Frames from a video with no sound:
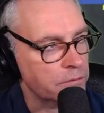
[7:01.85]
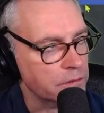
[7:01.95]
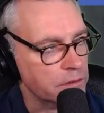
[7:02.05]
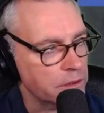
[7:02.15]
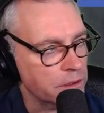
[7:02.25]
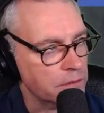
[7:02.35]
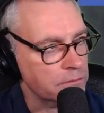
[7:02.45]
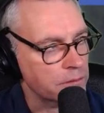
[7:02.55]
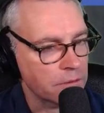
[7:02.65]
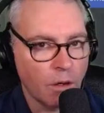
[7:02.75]
for a
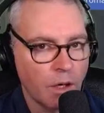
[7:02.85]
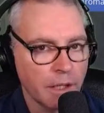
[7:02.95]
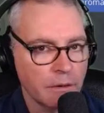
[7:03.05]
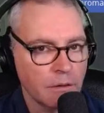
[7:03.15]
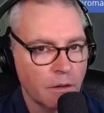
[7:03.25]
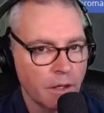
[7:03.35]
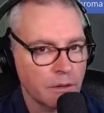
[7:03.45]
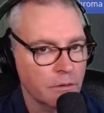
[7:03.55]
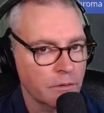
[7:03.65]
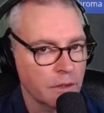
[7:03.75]
second, that eye icon